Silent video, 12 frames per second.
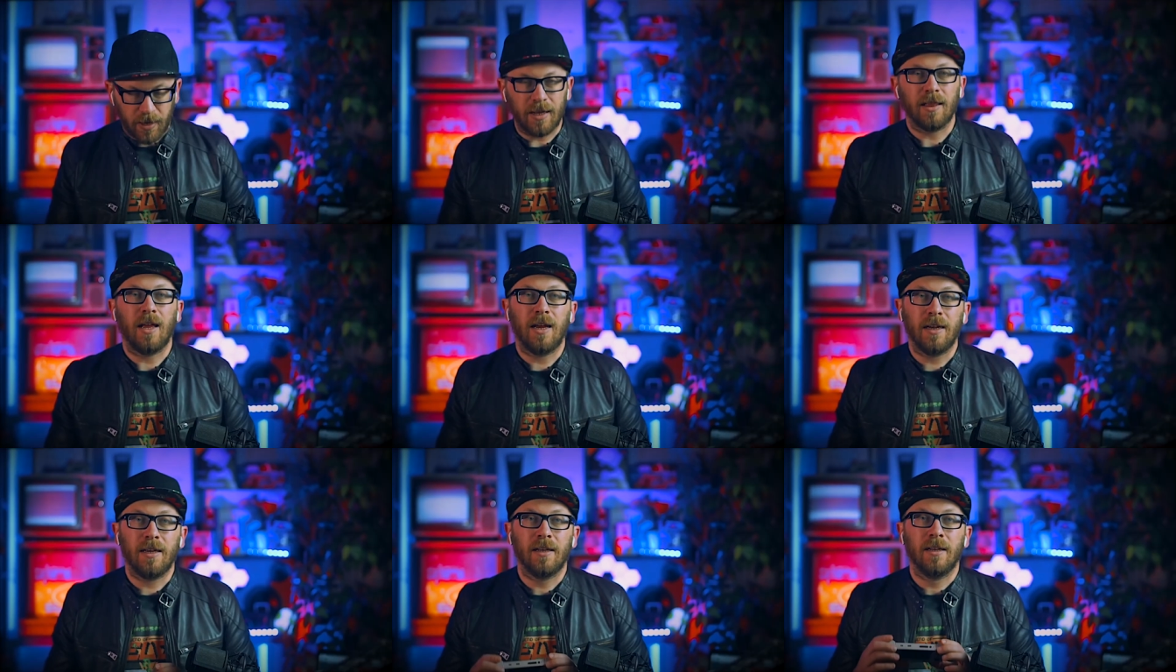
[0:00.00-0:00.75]
I
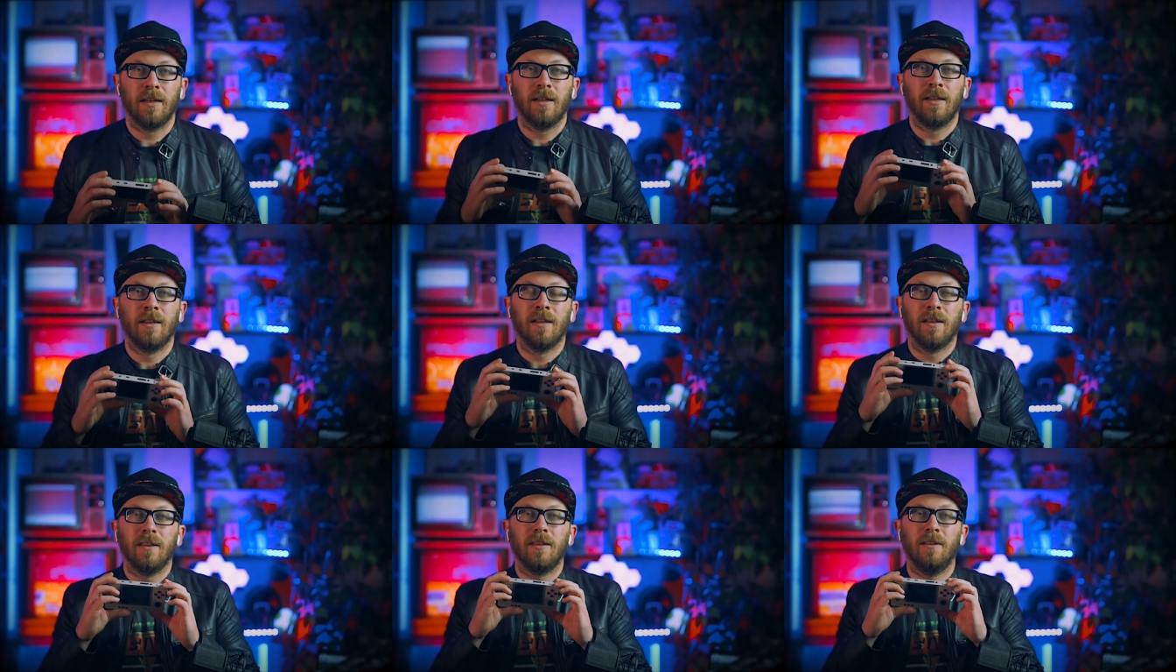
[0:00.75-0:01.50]
like
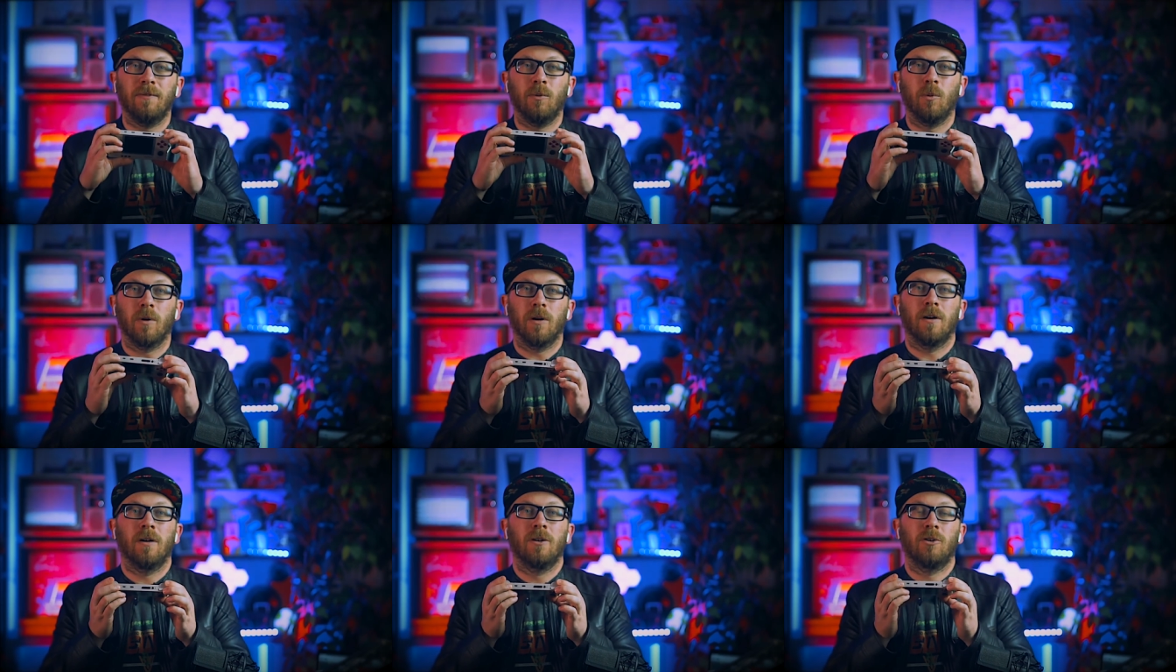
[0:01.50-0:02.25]
the
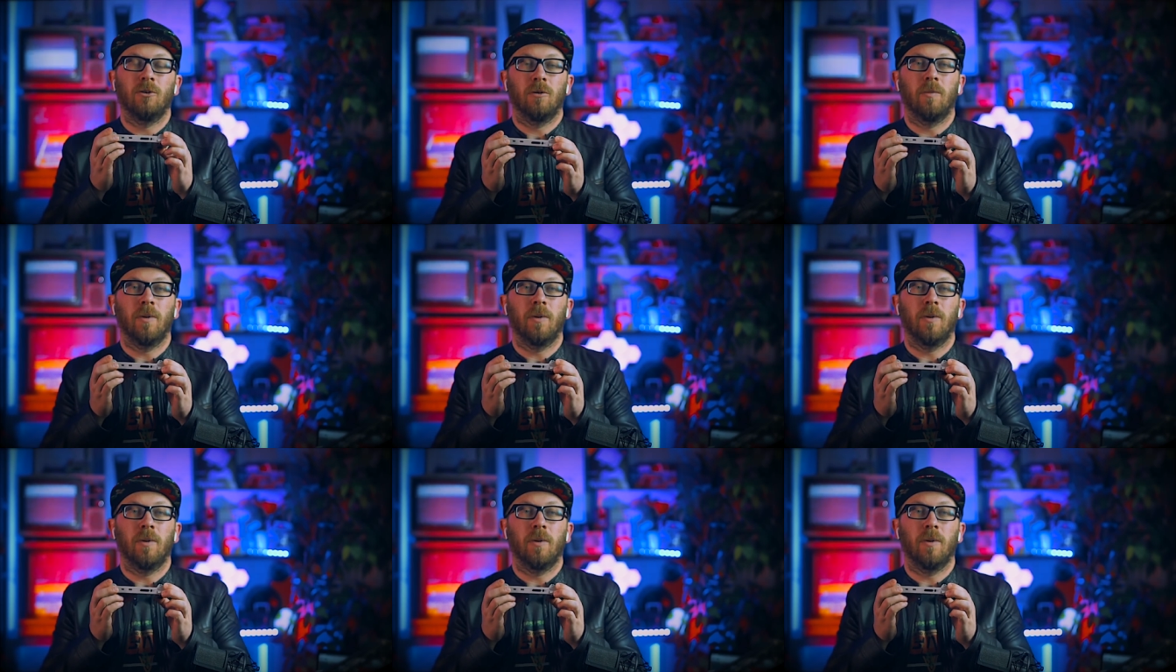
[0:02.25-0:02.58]
four shoulder